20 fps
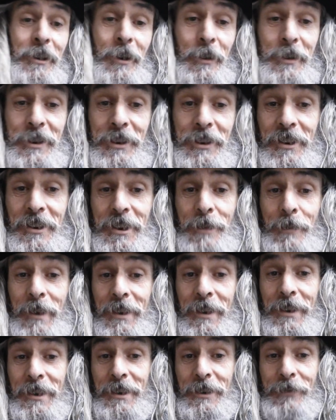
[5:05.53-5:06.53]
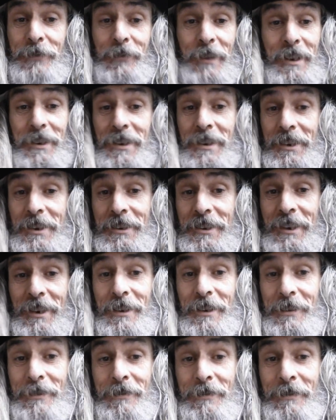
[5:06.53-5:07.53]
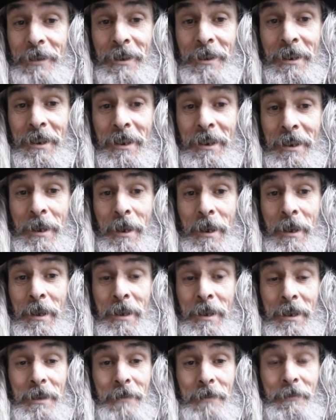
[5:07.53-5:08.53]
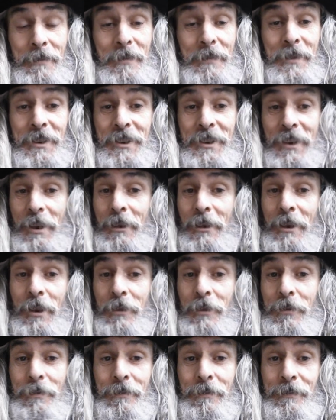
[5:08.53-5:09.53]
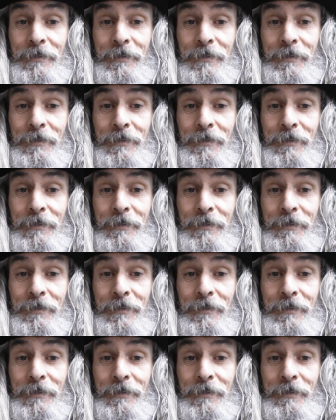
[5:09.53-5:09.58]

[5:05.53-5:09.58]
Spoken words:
I was going to be this fantastic solo